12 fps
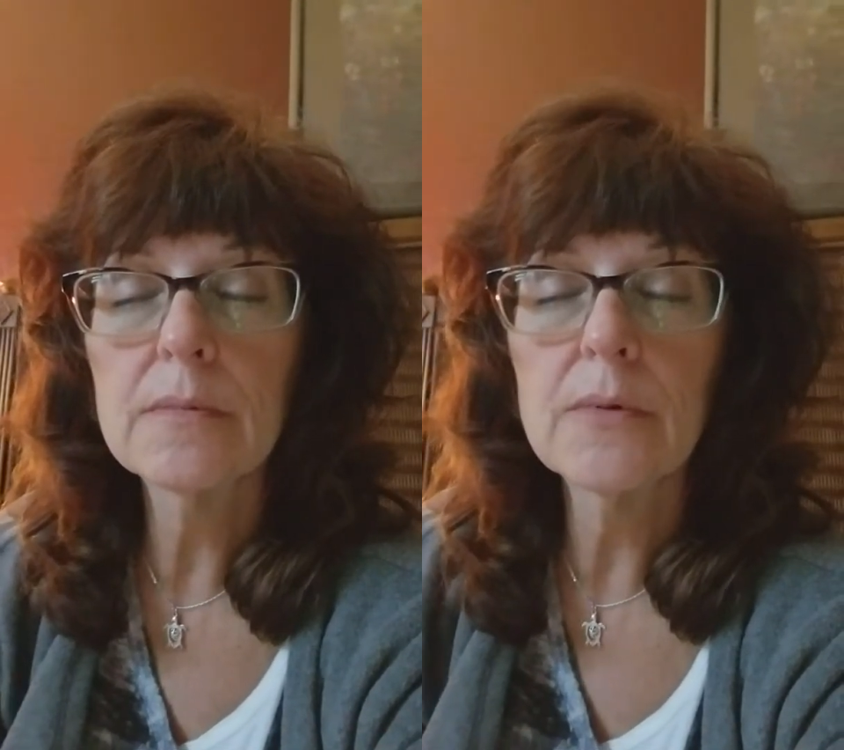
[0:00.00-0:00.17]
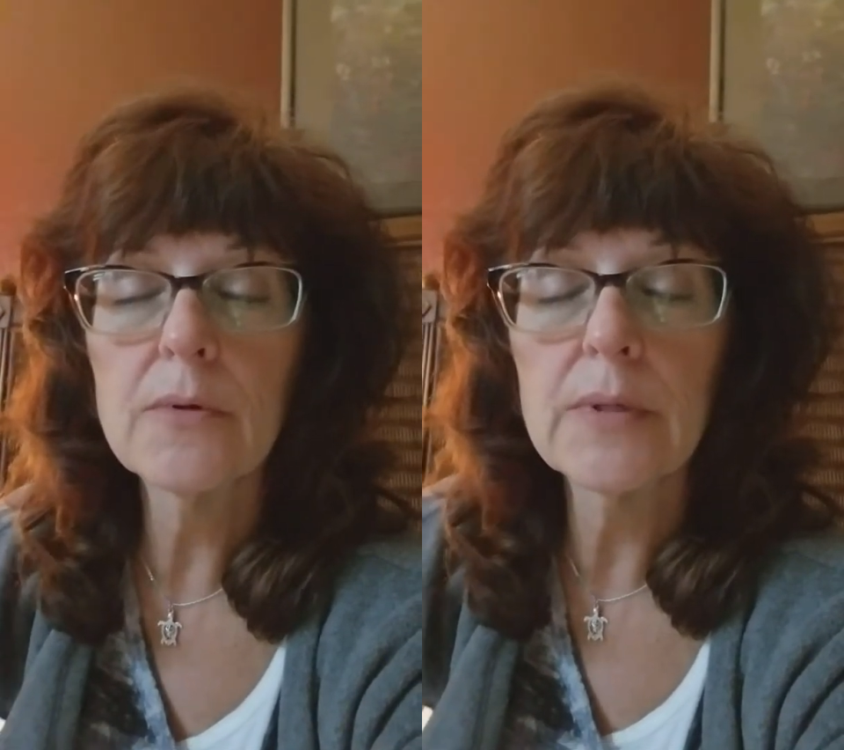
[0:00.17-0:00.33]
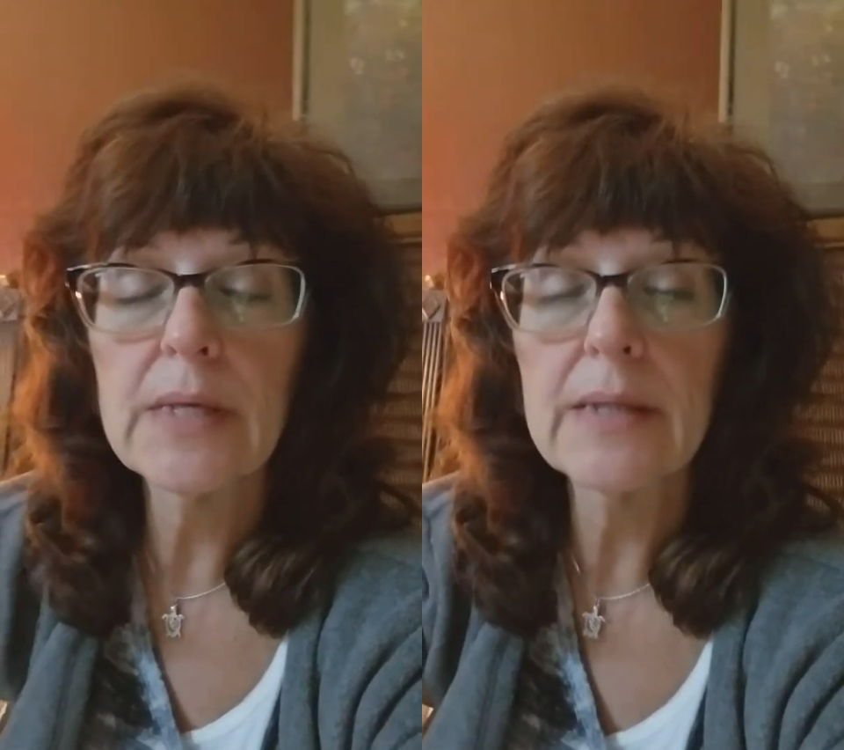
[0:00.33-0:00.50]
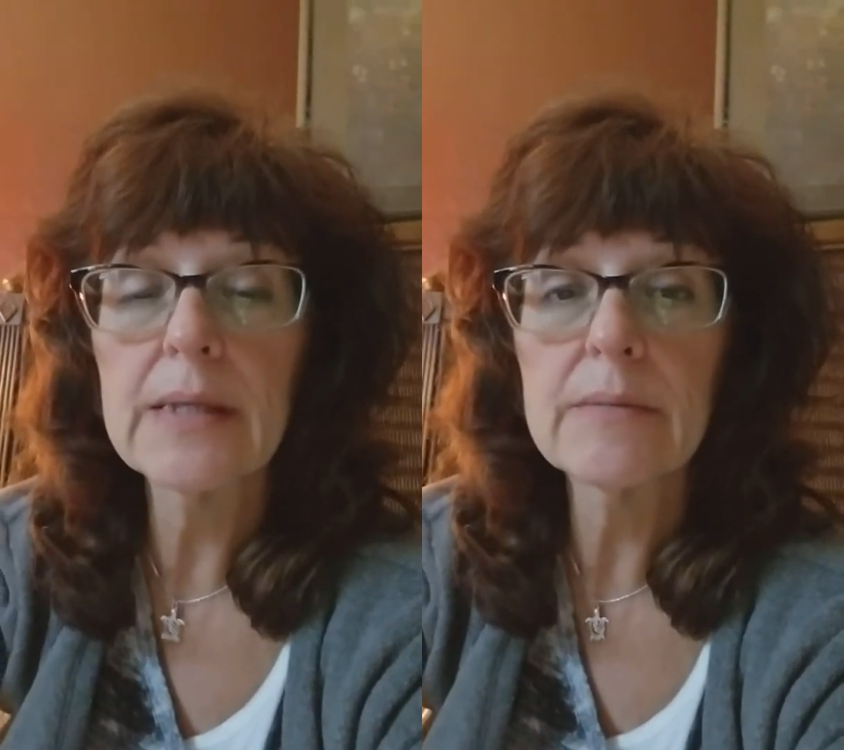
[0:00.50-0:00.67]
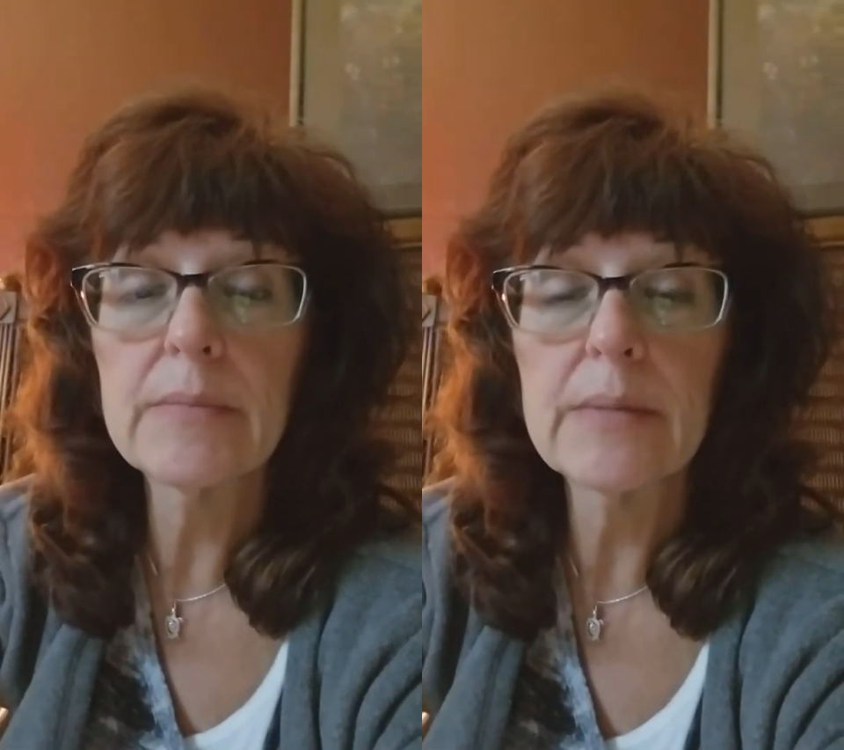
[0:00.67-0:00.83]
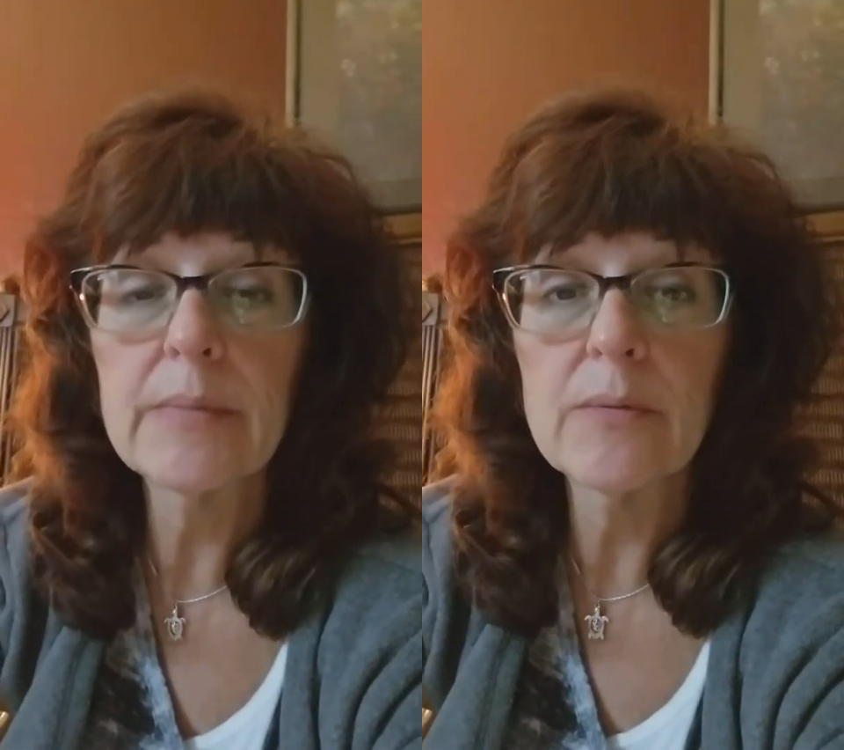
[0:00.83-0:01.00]
Hold on, that
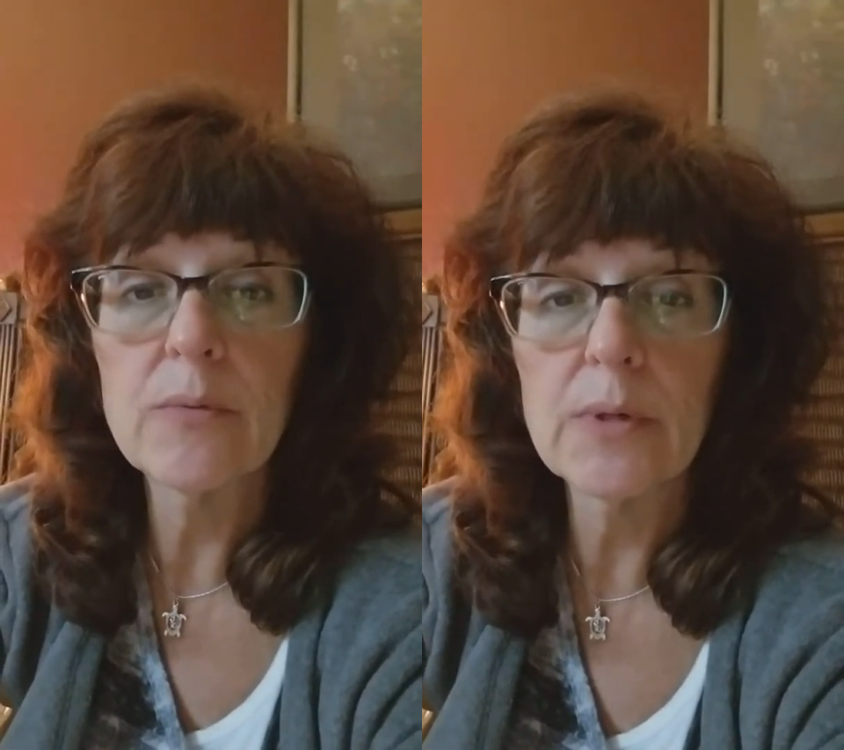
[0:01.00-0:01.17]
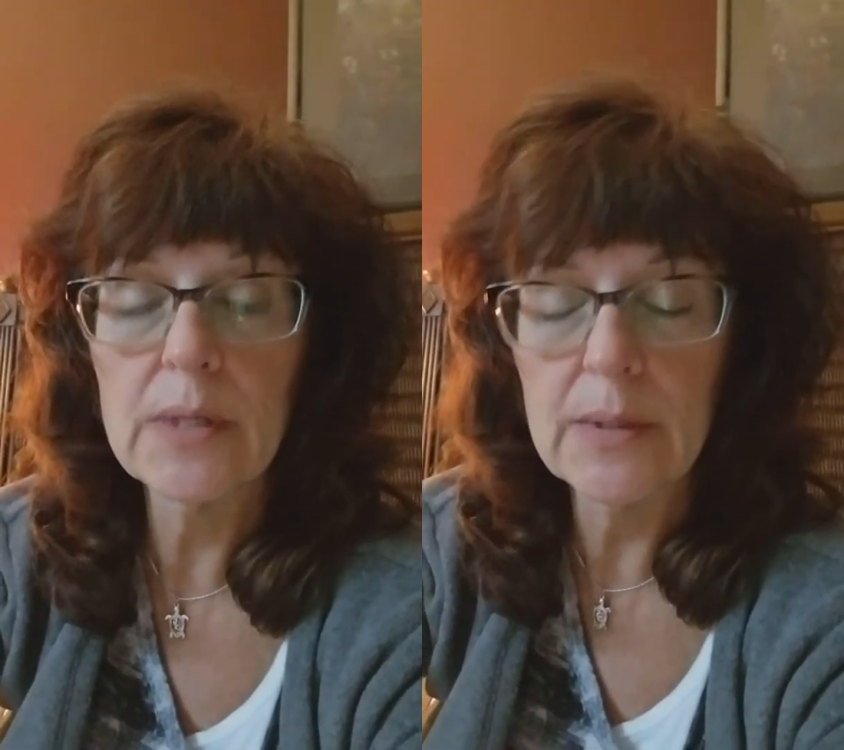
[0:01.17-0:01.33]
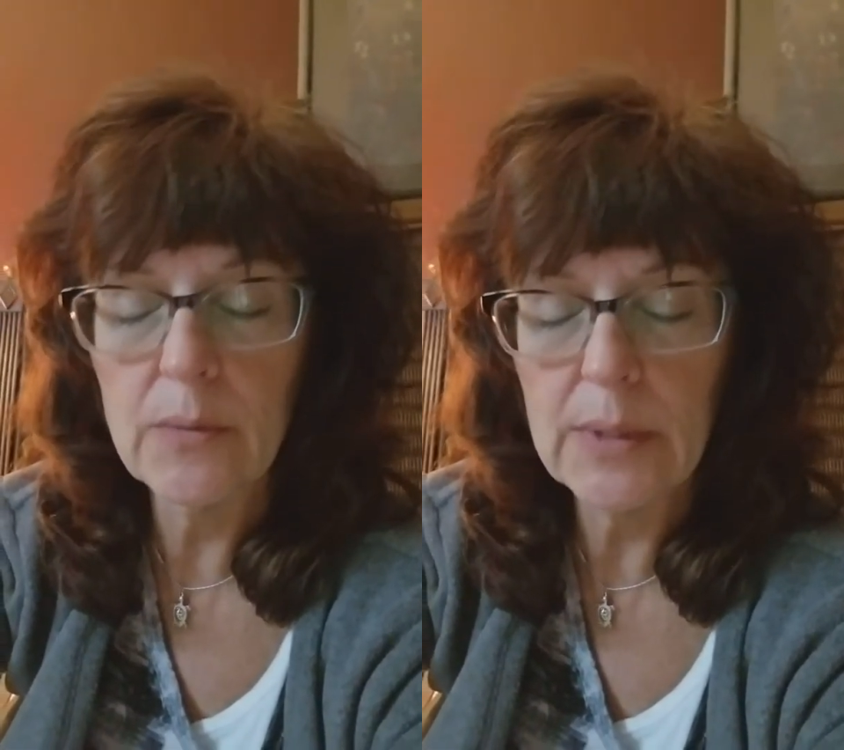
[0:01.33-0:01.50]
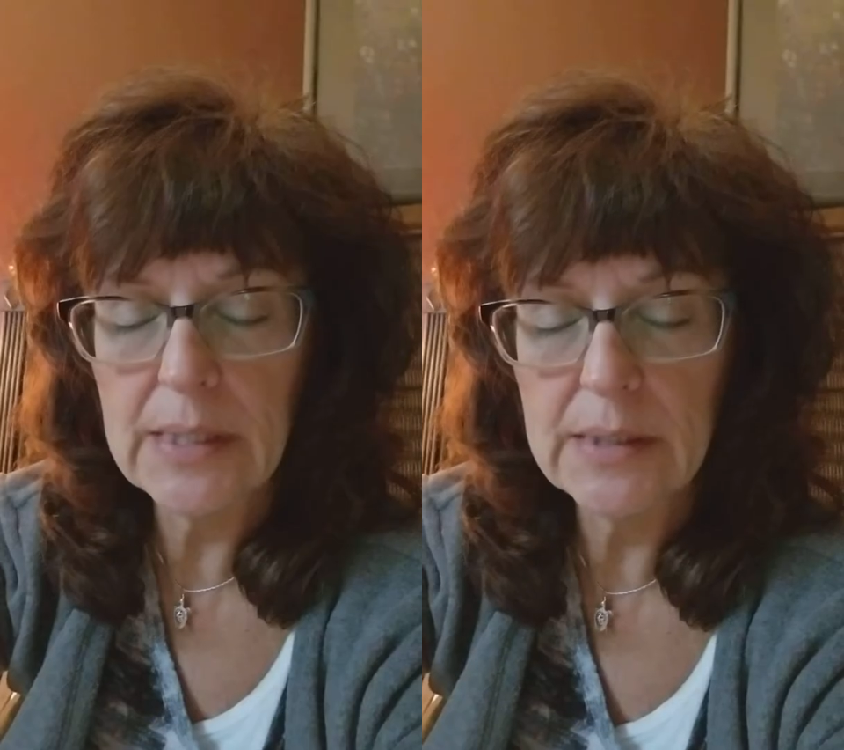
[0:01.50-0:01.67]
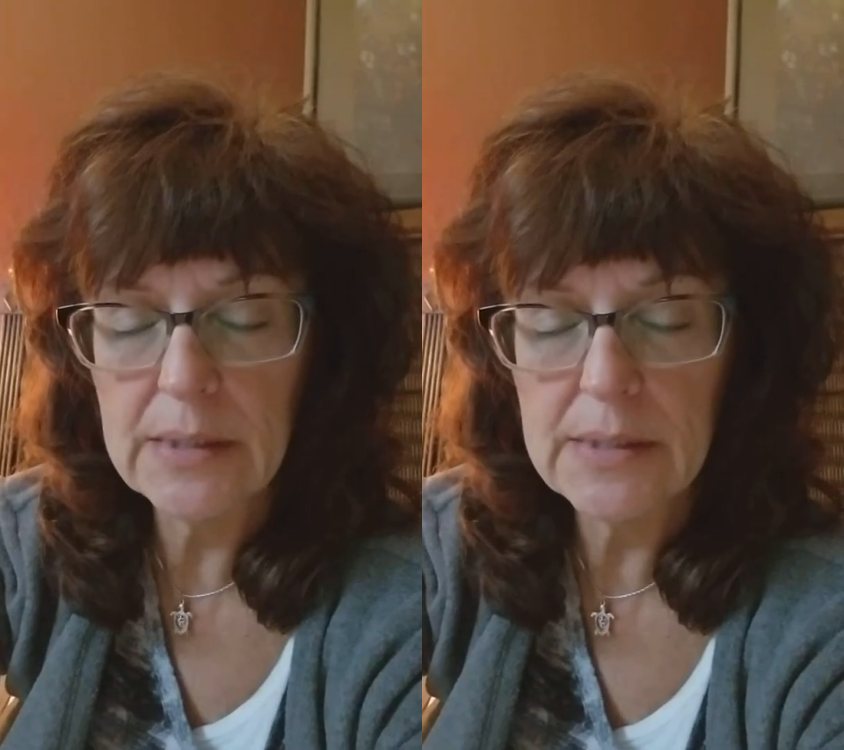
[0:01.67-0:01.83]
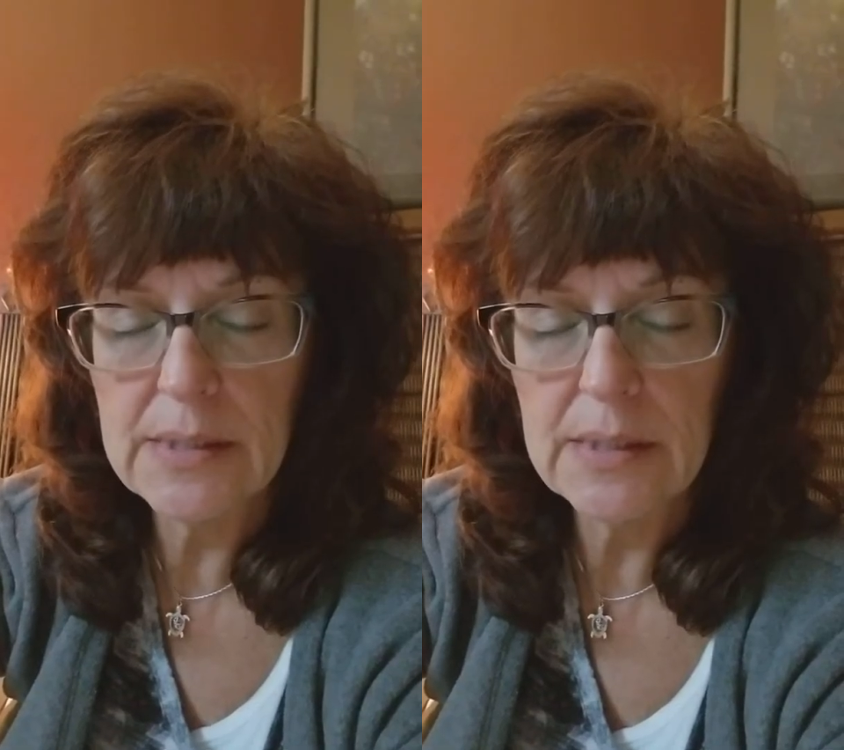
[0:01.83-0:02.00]
made me really wicked
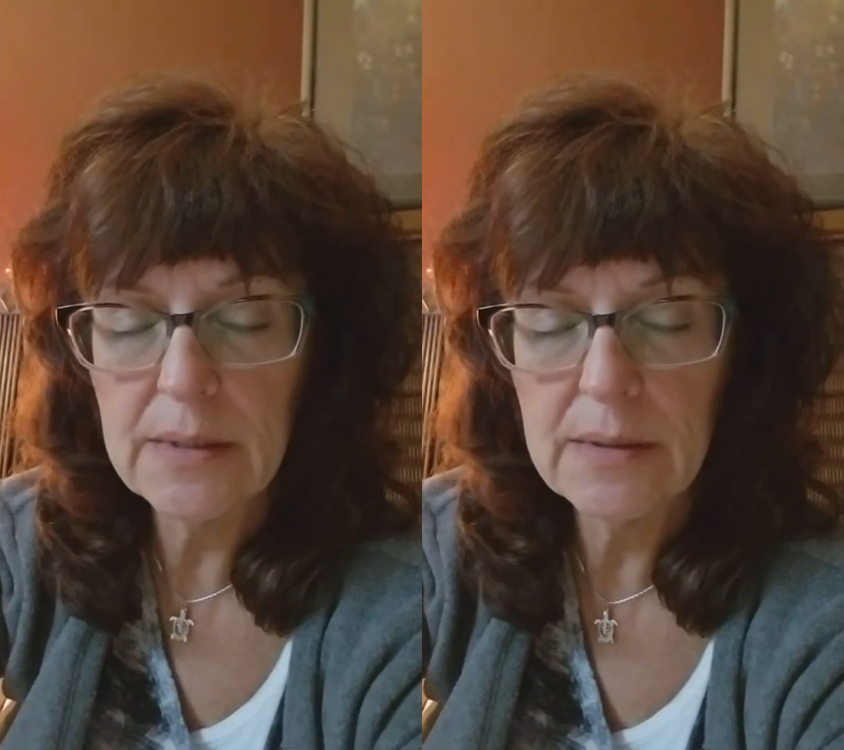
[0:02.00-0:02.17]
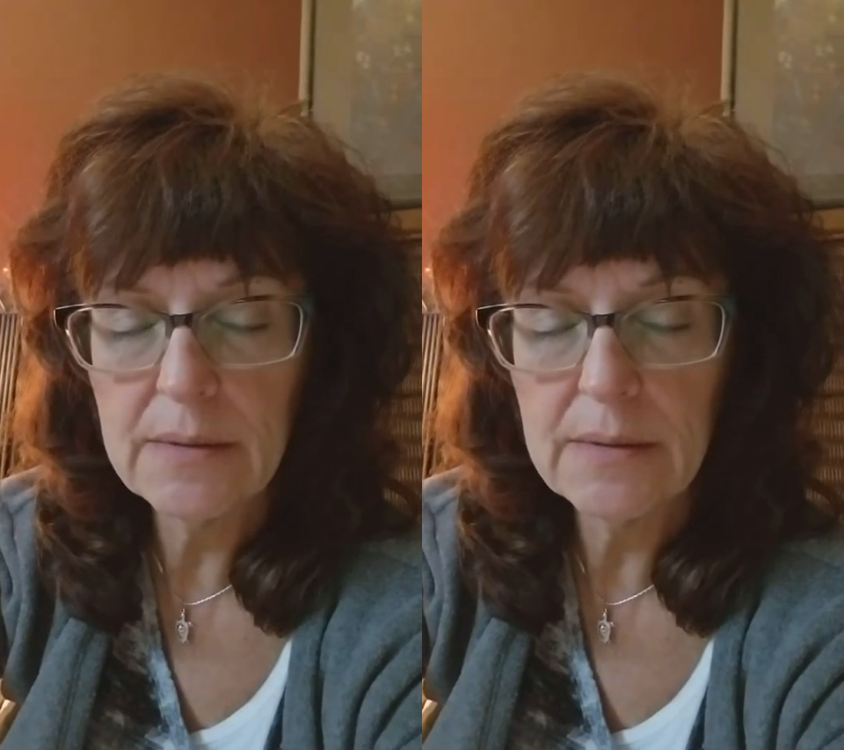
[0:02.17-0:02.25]
dizzy.